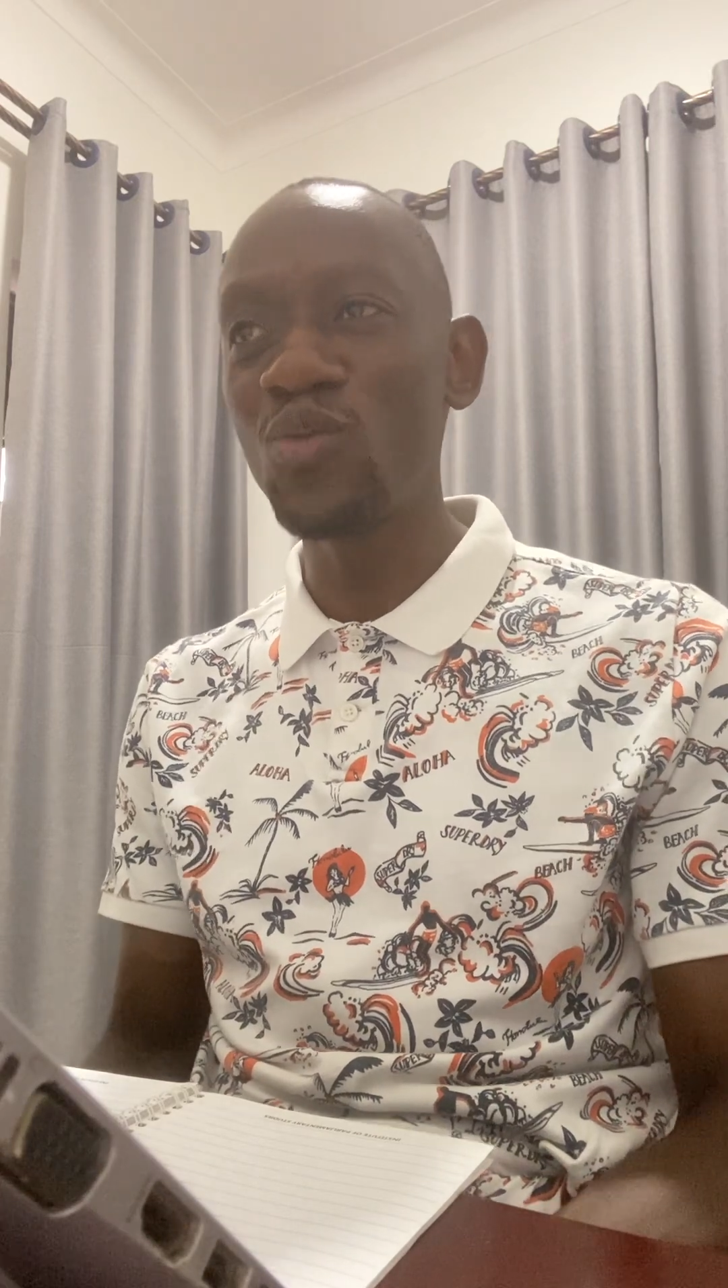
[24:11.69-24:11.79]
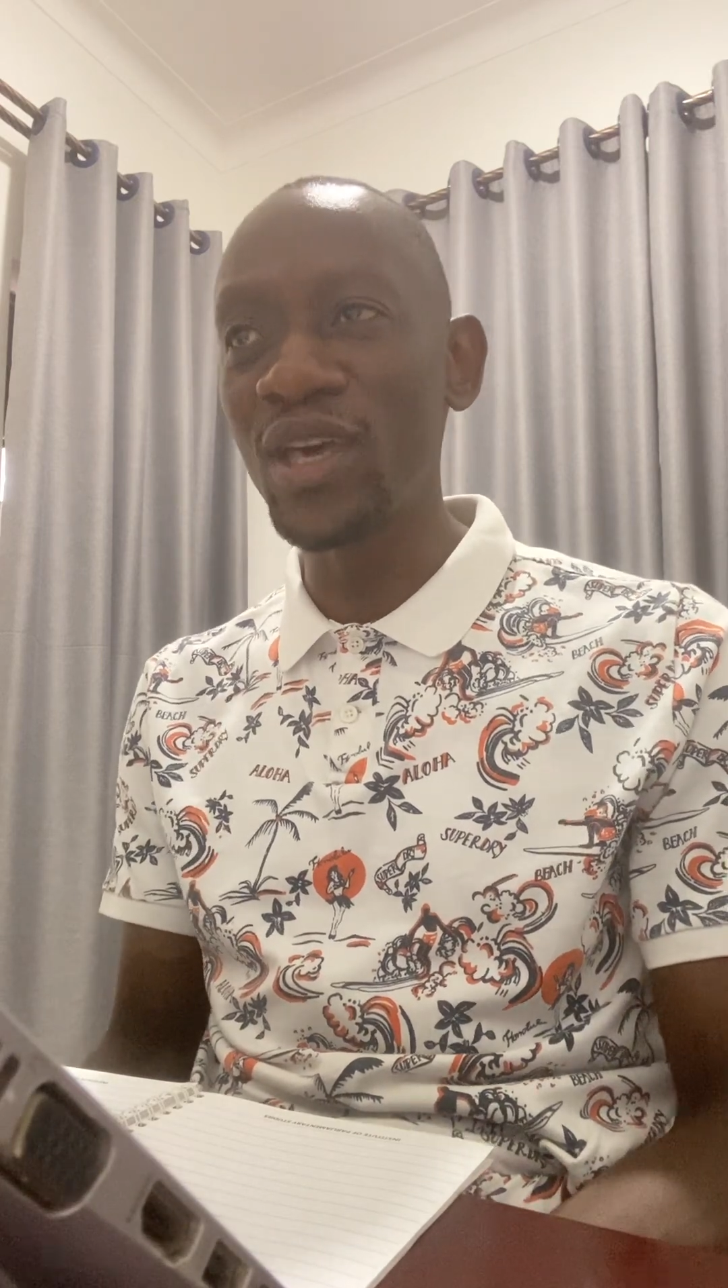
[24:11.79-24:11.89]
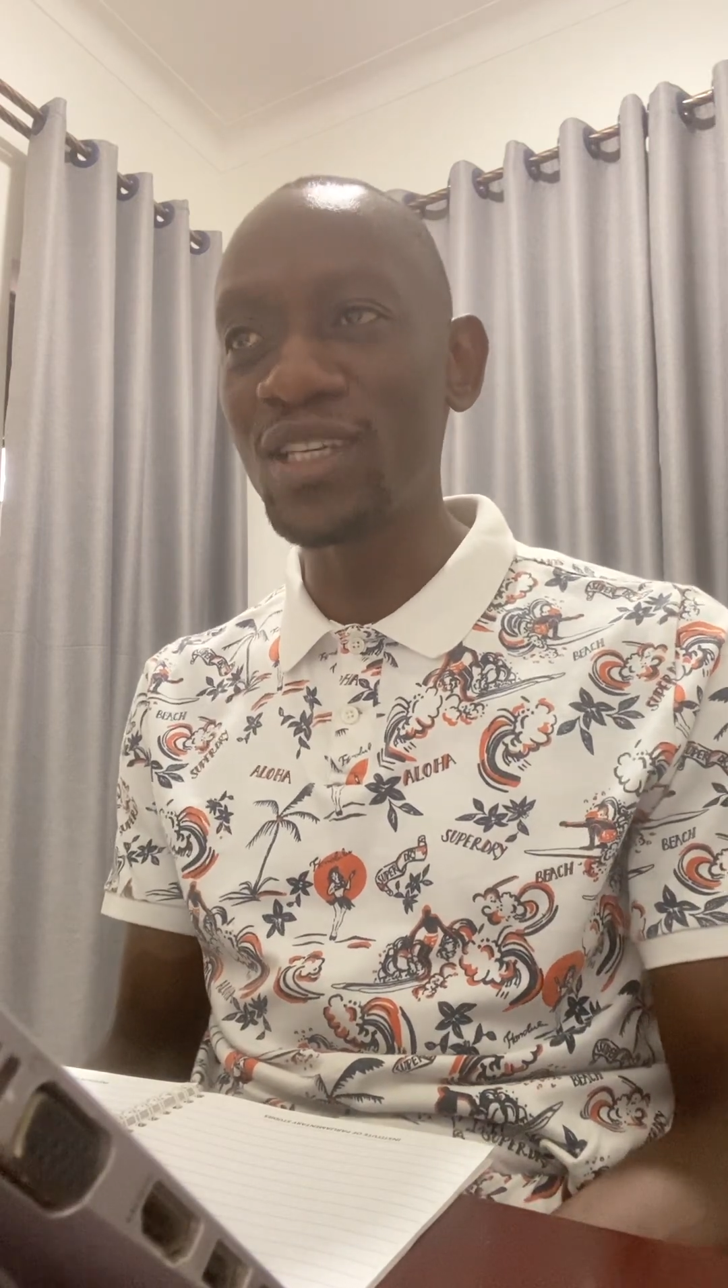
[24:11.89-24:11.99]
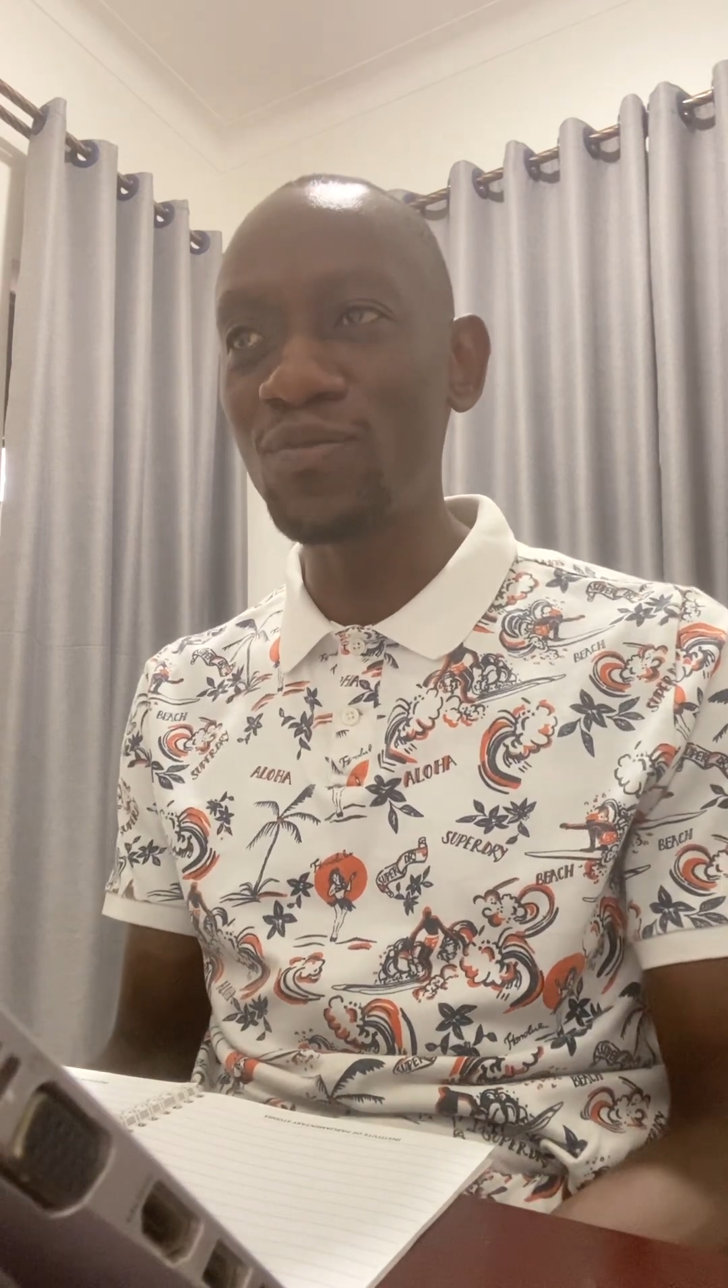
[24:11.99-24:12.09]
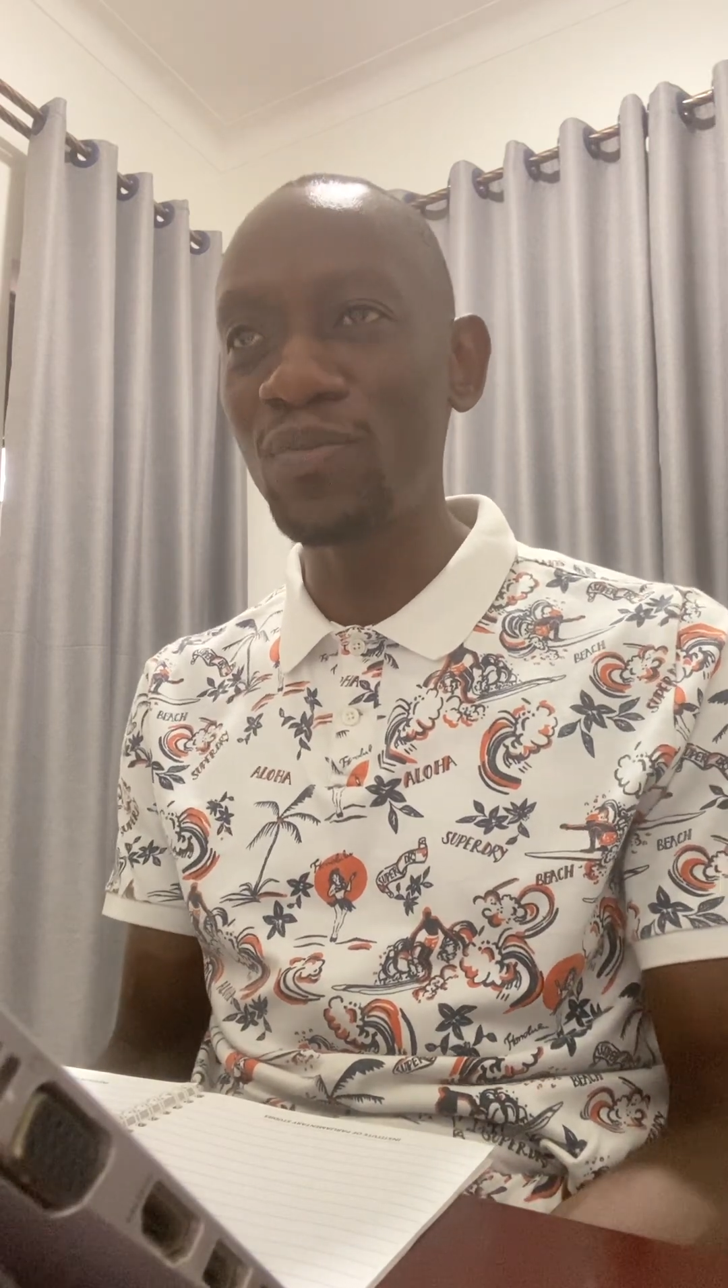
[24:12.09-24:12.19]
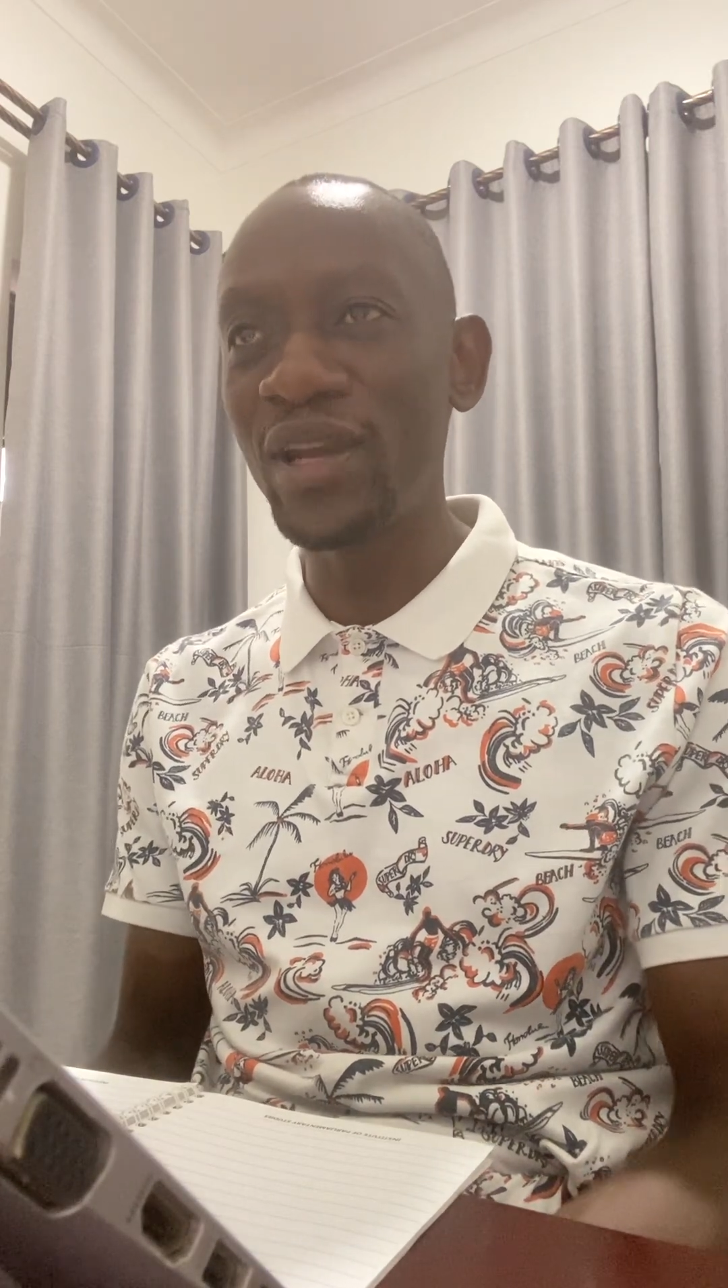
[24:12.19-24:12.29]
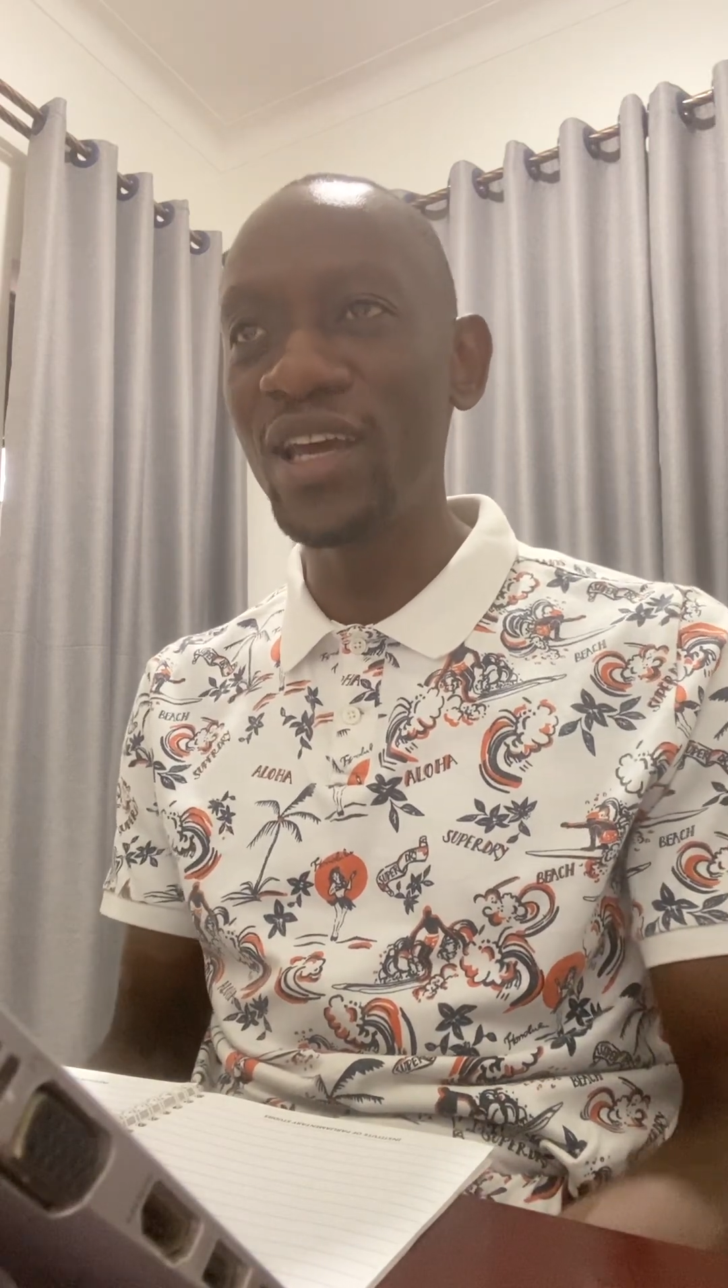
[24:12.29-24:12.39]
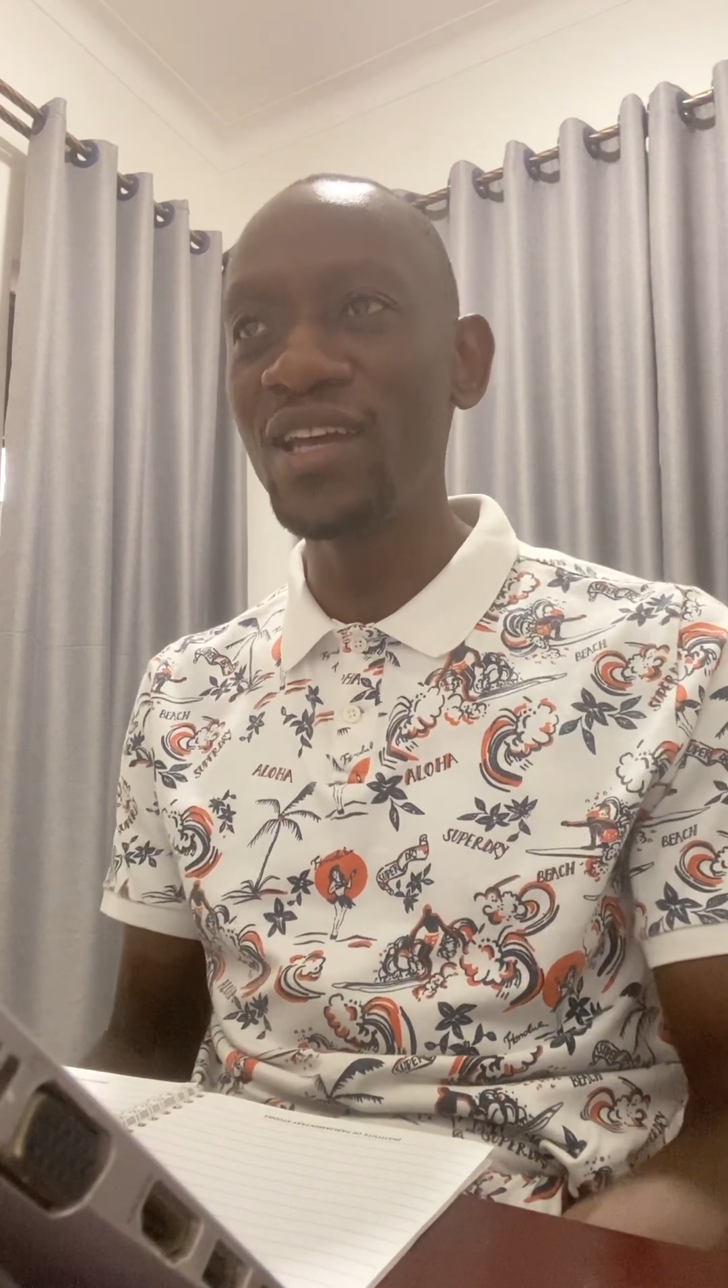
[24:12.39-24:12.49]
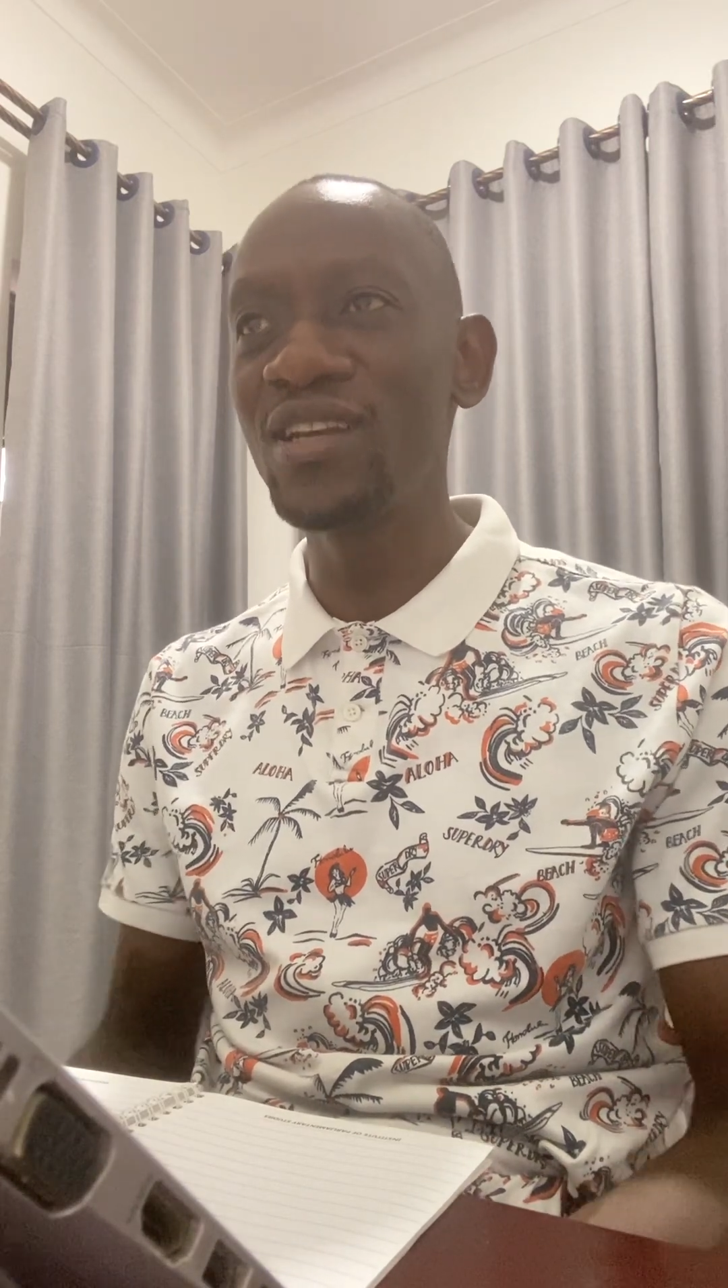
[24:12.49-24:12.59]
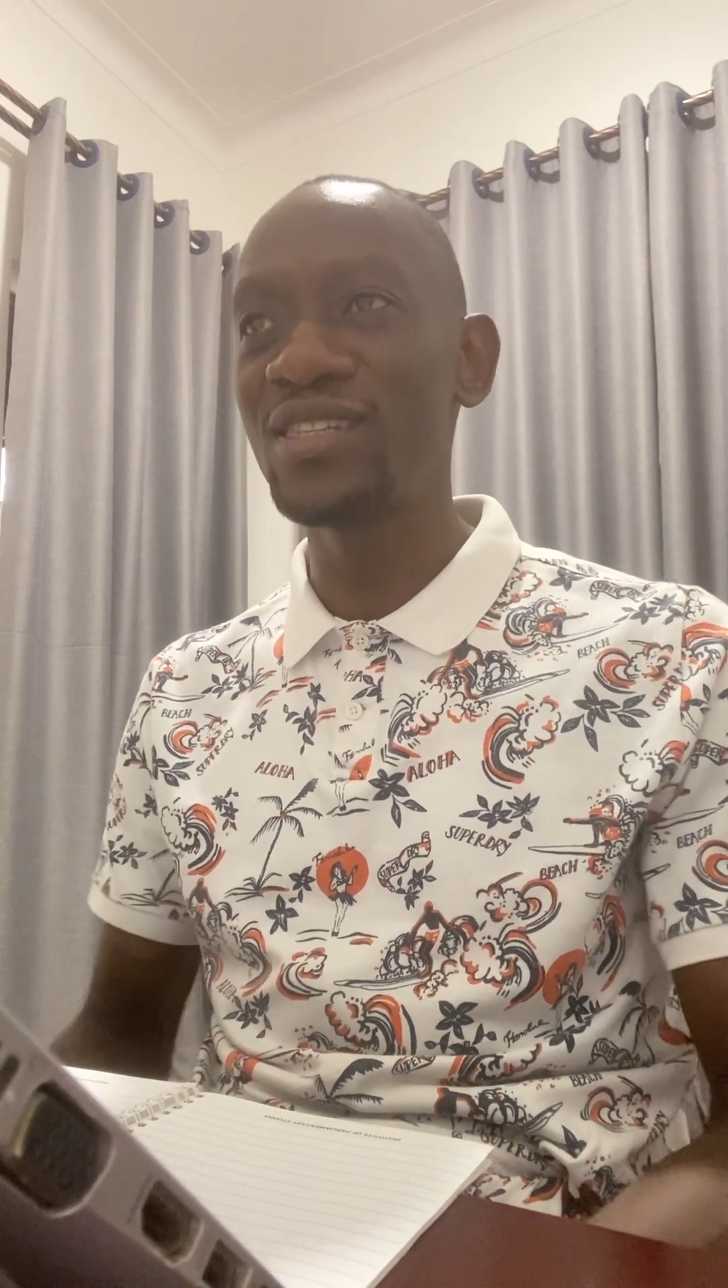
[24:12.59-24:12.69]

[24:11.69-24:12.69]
explain